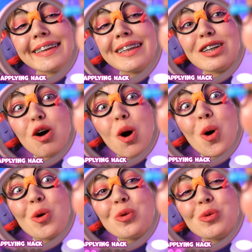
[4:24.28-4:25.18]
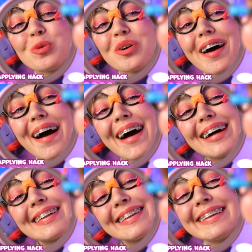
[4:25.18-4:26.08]
Nice! I love the
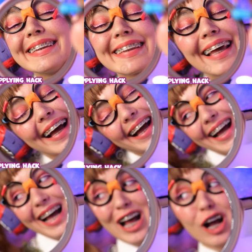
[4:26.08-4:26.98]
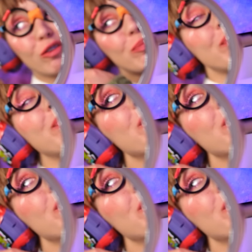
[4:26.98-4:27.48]
neon action you got going on there.